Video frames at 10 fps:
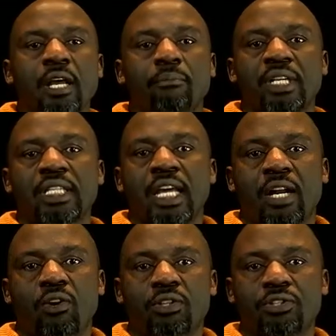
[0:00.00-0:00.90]
But there are
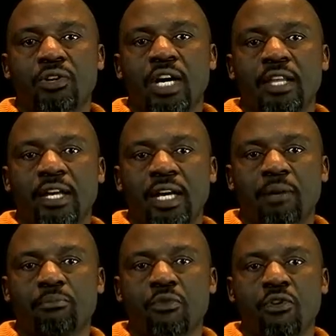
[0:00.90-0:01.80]
also other
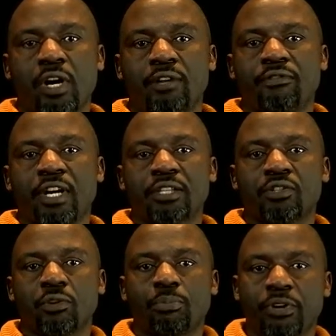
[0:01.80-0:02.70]
more advanced
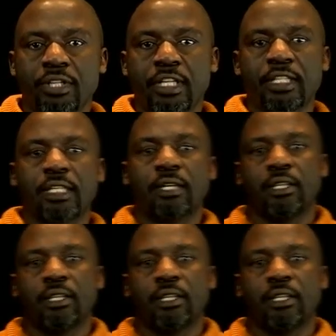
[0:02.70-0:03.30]
operators